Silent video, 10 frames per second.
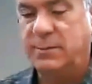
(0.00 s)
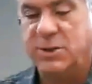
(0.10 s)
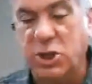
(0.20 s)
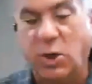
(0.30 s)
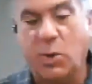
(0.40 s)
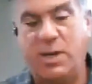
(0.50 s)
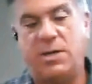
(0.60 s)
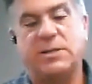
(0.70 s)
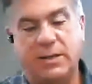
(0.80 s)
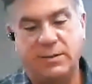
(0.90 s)
So
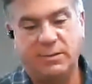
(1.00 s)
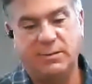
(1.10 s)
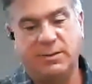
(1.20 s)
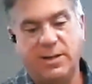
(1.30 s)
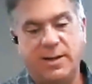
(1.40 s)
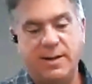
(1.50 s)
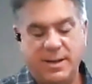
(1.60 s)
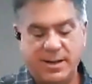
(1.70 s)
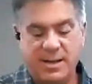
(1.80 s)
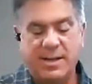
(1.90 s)
easy.
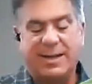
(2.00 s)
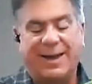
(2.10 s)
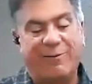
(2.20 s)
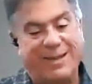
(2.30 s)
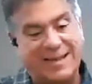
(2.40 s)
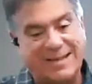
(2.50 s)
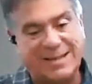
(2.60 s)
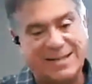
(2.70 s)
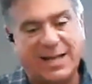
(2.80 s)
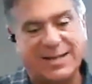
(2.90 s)
If this
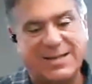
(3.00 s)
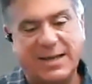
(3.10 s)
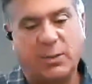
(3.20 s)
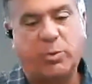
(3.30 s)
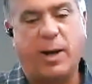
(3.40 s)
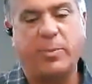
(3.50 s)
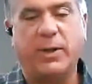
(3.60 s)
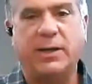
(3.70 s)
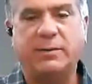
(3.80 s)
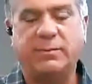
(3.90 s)
is not sealed
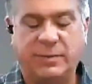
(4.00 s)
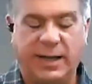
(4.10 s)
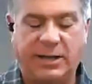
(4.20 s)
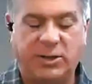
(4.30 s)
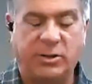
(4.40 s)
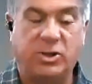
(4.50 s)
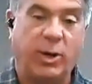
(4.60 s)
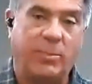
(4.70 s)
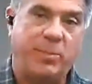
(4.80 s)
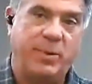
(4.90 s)
properly, it could
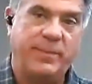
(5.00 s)
drip.